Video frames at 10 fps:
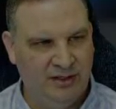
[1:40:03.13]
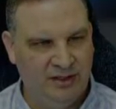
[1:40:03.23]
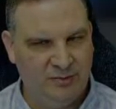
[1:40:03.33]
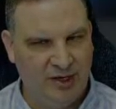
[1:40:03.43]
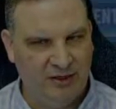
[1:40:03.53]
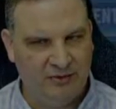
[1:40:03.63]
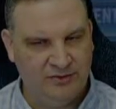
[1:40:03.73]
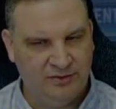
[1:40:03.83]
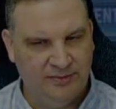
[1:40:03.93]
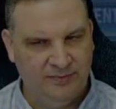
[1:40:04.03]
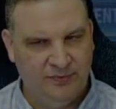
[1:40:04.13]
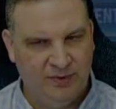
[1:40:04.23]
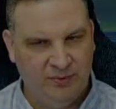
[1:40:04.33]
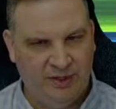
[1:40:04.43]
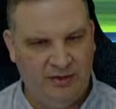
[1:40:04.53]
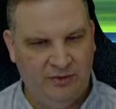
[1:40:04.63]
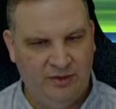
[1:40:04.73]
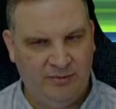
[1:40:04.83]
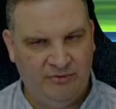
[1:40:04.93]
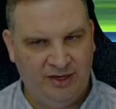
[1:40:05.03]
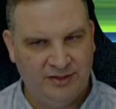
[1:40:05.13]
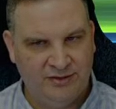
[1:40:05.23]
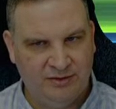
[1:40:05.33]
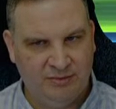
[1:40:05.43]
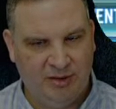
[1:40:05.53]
these battles when I know that I'm faster than my